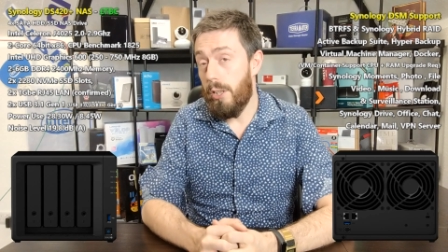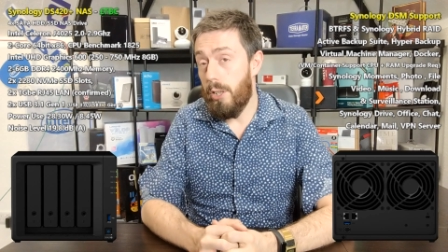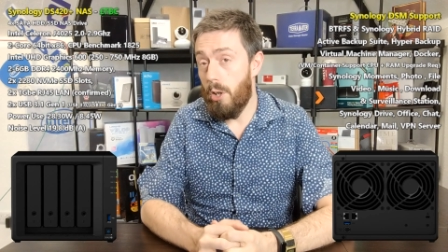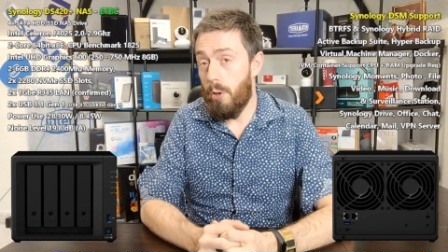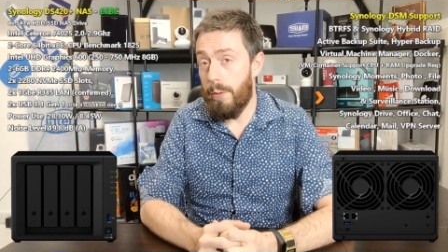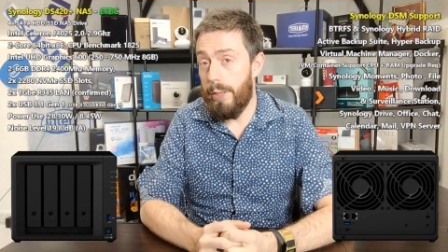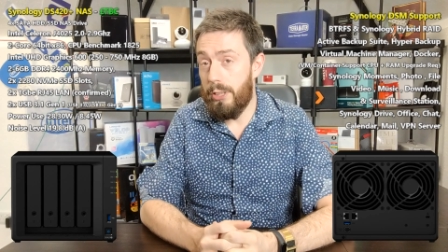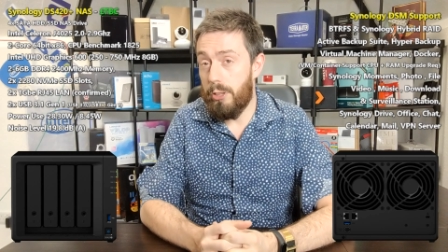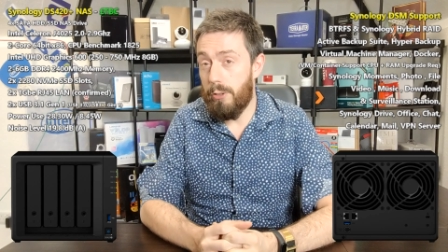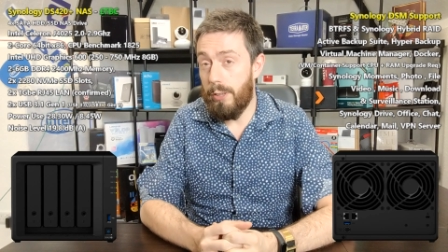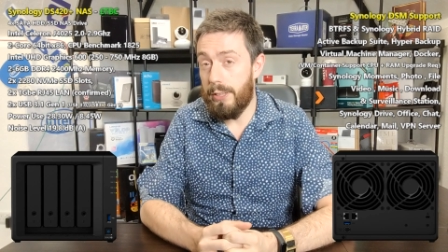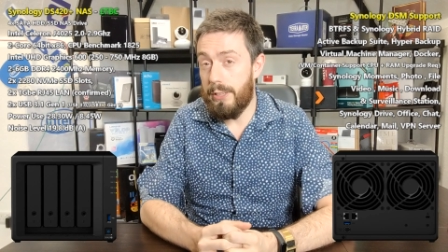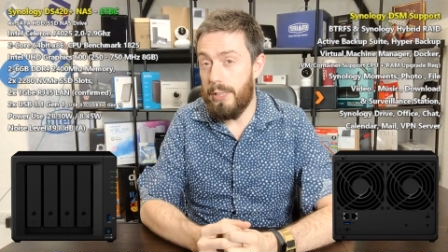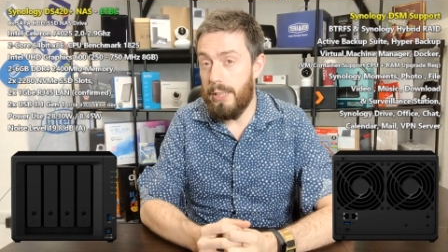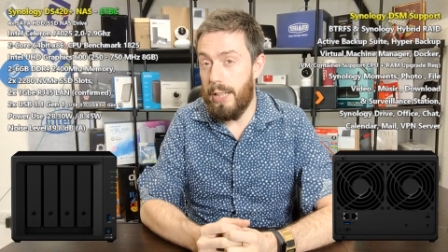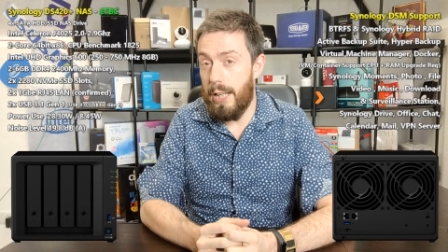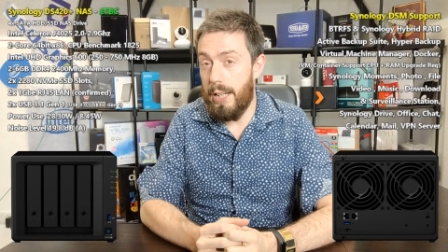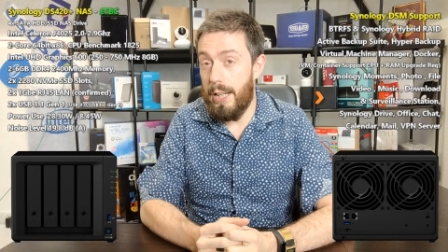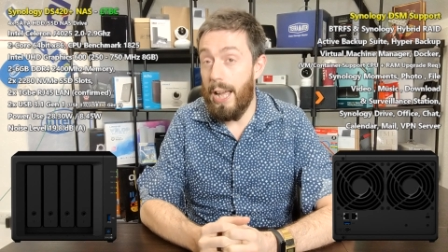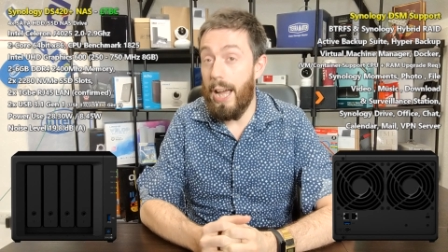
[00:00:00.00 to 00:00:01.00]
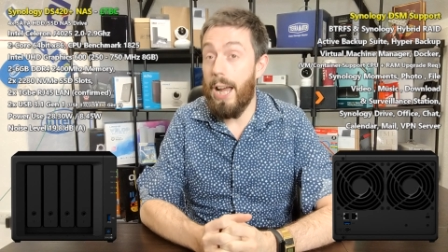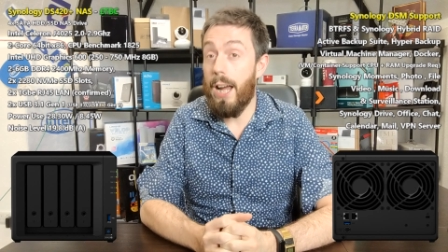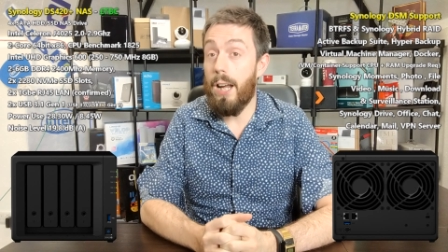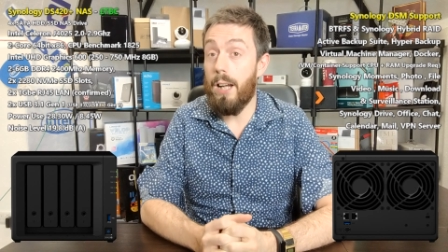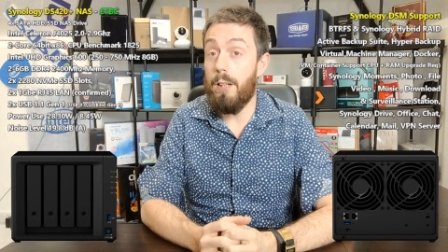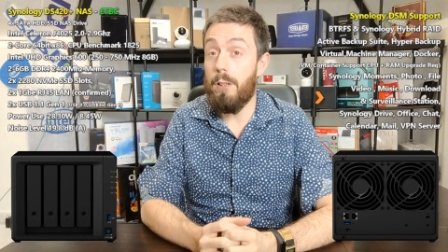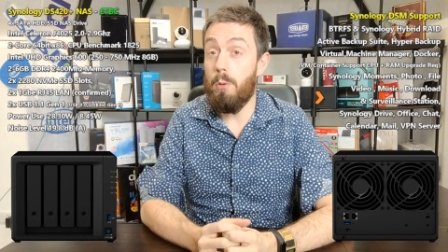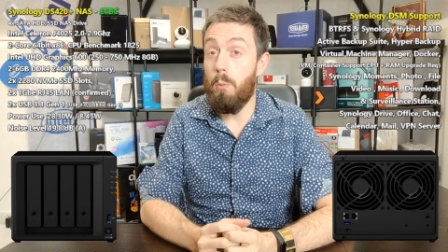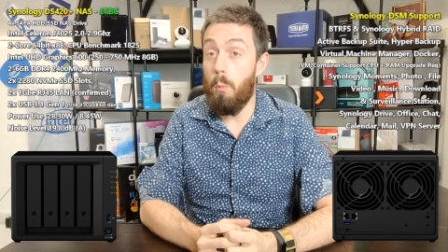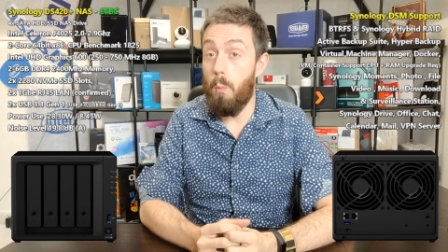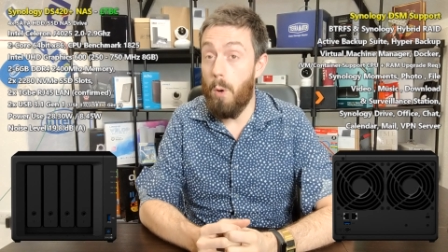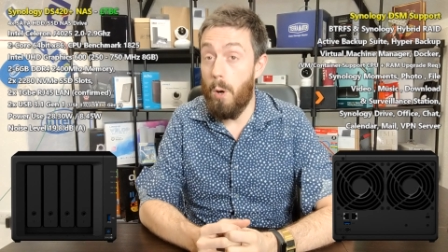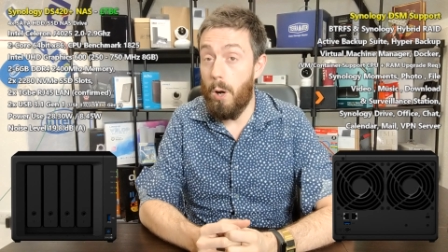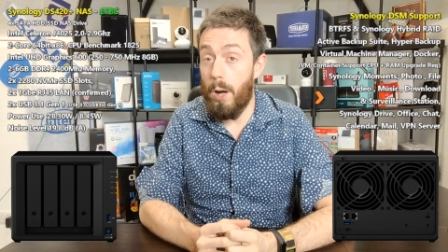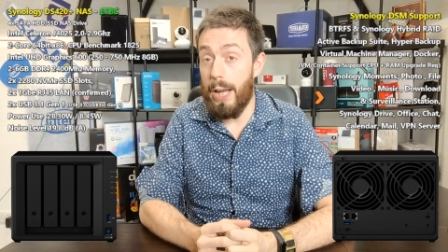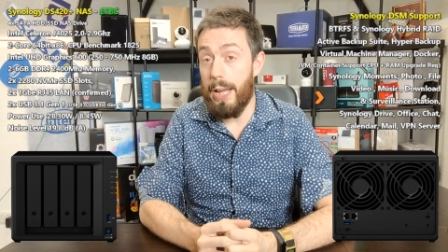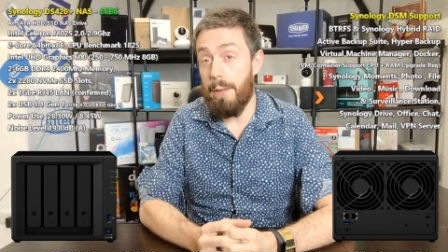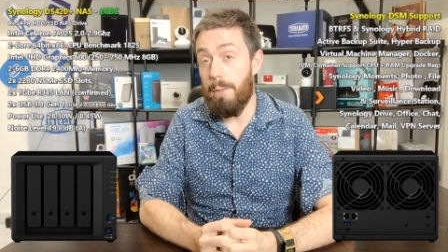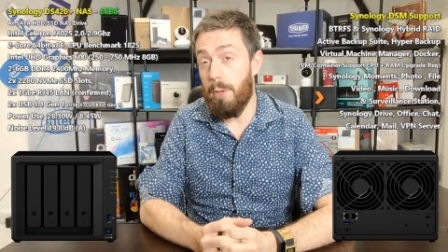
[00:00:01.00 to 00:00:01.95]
you're interested in and why.